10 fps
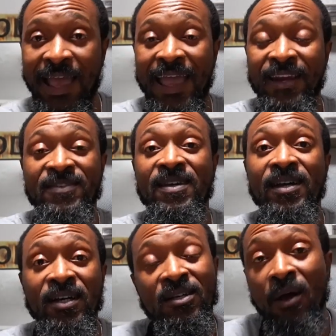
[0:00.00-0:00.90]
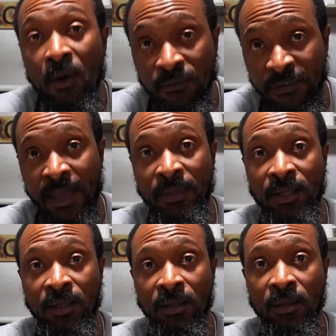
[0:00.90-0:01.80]
that it is good. No,
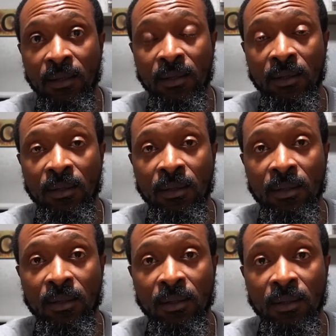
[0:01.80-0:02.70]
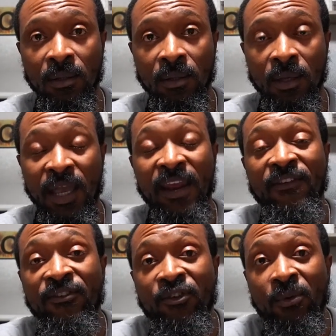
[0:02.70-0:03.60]
family. It
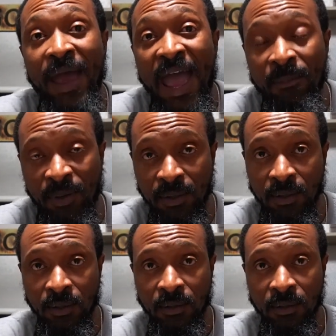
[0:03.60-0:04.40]
is a trap.